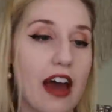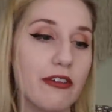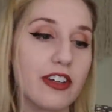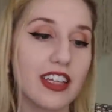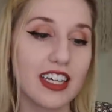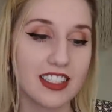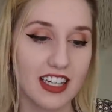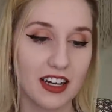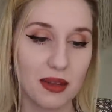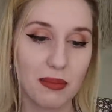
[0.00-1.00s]
everything
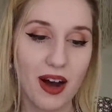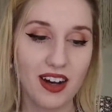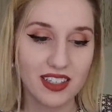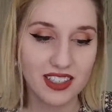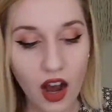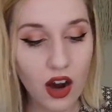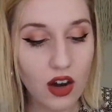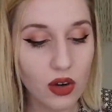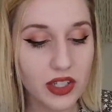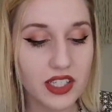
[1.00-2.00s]
inside of the box.
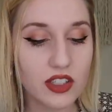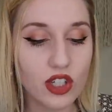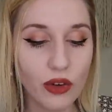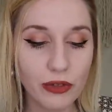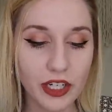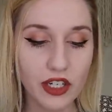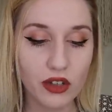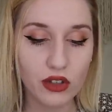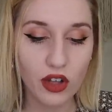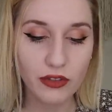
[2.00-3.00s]
Oh, it says, don't forget your
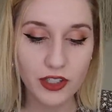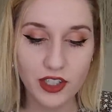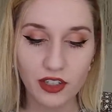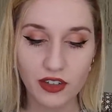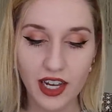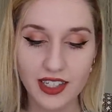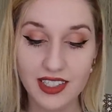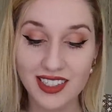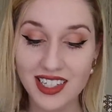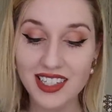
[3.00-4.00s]
clover sticker that has
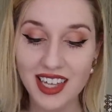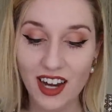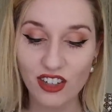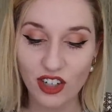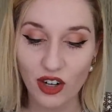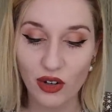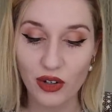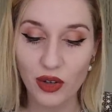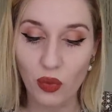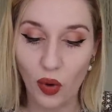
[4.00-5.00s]
a discount
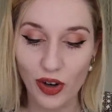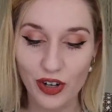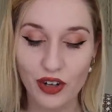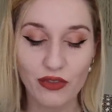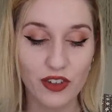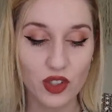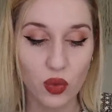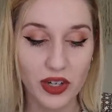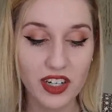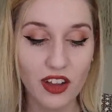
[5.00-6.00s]
code word for
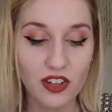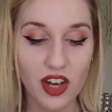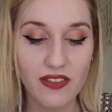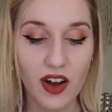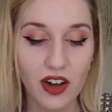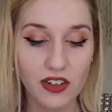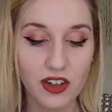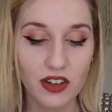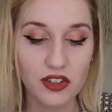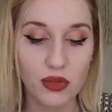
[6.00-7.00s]
$20 off
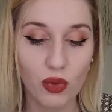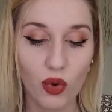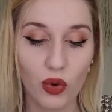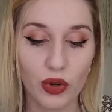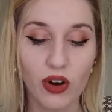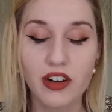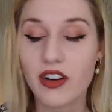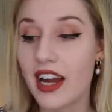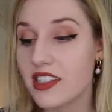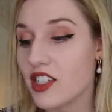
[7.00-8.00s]
$100 or more order on
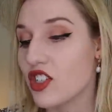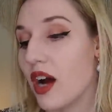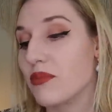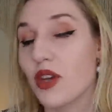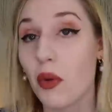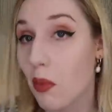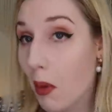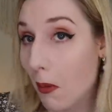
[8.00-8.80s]
her Etsy shop. So.